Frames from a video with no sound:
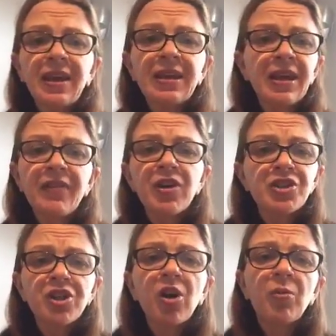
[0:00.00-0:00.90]
give it a
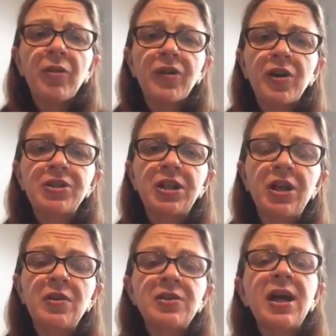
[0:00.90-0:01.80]
shot. What have you got to
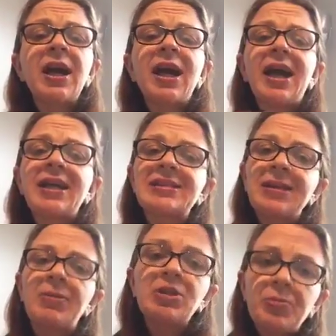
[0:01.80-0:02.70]
lose? It's
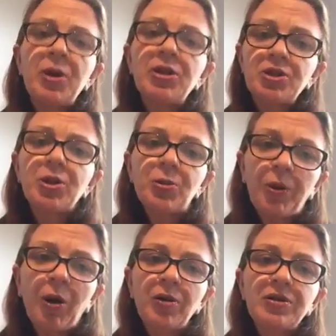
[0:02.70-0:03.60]
something to put in your
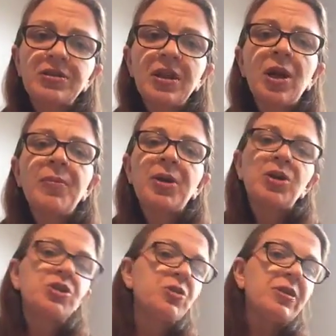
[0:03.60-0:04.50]
toolbox,
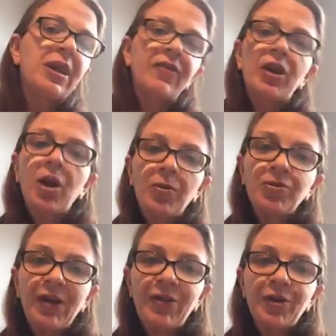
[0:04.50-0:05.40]
because you never know what's
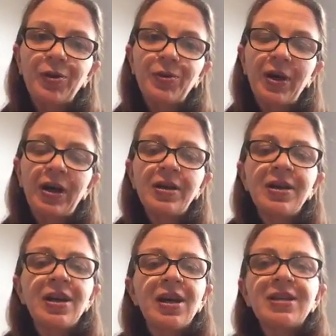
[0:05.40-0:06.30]
around the corner.
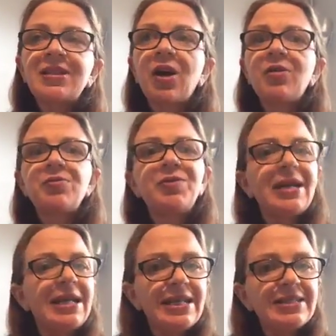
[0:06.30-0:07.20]
So
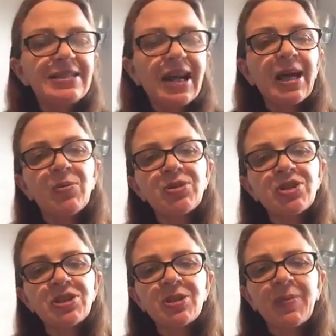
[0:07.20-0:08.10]
really today was
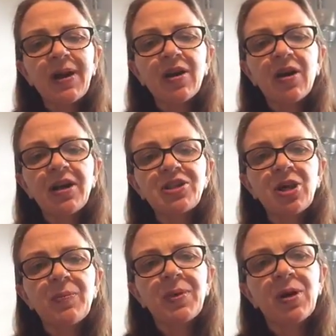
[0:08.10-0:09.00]
just about kind of
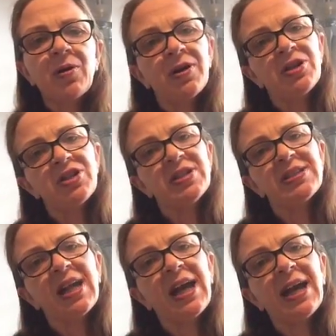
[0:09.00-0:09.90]
jumping on and just
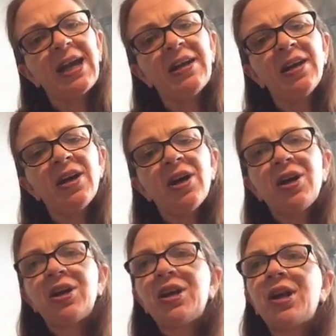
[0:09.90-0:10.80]
saying,
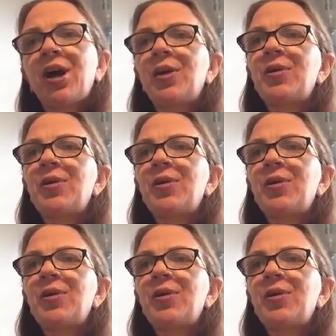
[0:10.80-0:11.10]
you know,